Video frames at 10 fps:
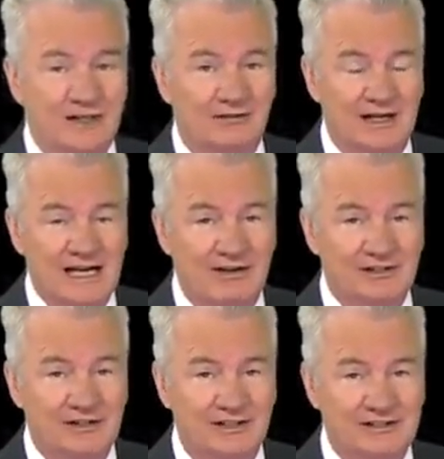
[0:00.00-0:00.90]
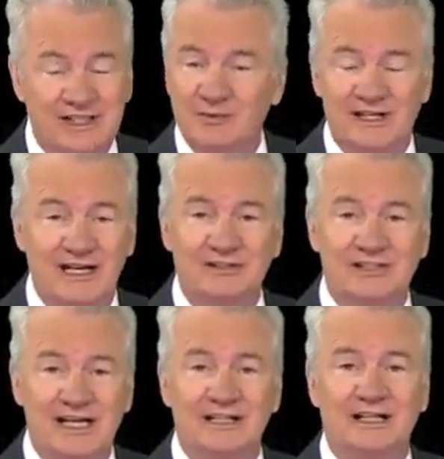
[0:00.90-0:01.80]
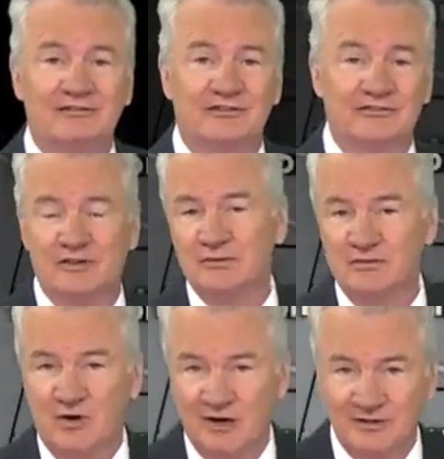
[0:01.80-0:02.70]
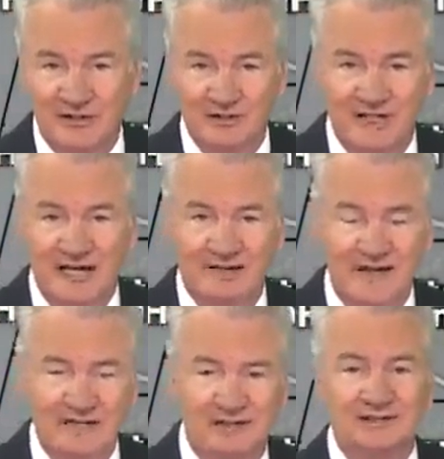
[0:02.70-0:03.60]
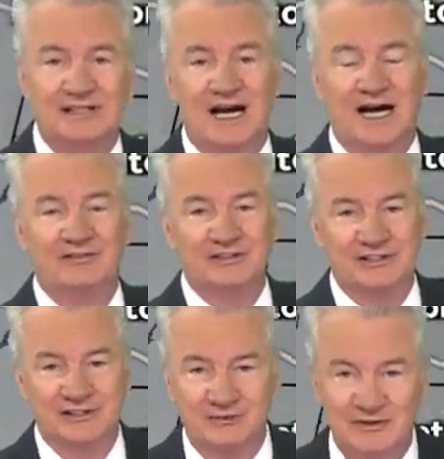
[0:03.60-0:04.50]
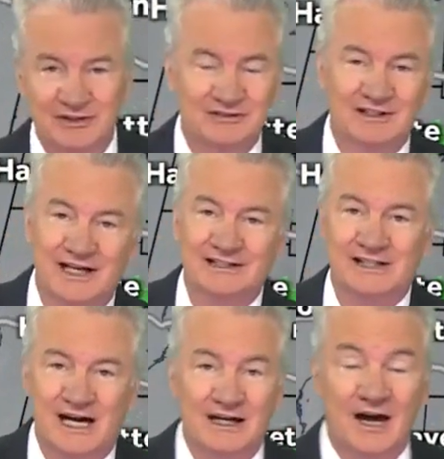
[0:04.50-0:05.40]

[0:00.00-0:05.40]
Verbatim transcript: Right now, as you can see, we can't see anything from Full Moon Barbecue in Alabaster. Obviously, someone turned the lights out.